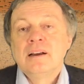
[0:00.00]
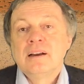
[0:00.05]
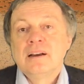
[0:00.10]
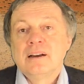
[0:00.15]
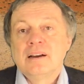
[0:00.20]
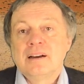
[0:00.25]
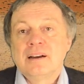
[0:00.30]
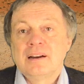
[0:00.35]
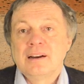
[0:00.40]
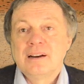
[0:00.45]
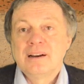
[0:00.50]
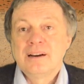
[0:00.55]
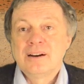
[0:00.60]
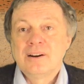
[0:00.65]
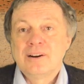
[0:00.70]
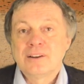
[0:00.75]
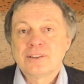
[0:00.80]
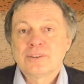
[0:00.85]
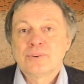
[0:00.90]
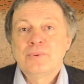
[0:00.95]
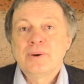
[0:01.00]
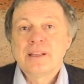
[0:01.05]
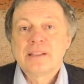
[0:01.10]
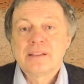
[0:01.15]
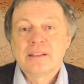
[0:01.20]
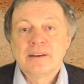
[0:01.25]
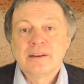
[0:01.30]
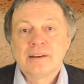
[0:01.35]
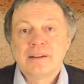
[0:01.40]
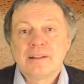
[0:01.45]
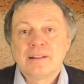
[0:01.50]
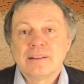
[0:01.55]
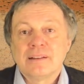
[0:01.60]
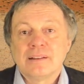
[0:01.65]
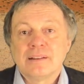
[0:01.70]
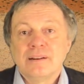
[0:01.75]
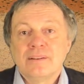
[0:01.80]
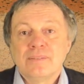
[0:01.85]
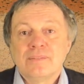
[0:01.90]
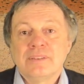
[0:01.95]
uh, hot weather
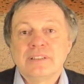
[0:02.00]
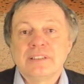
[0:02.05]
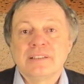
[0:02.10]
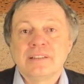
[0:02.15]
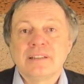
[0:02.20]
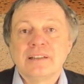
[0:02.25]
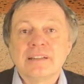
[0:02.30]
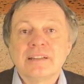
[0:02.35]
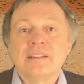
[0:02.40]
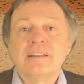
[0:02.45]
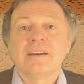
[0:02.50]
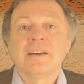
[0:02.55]
with little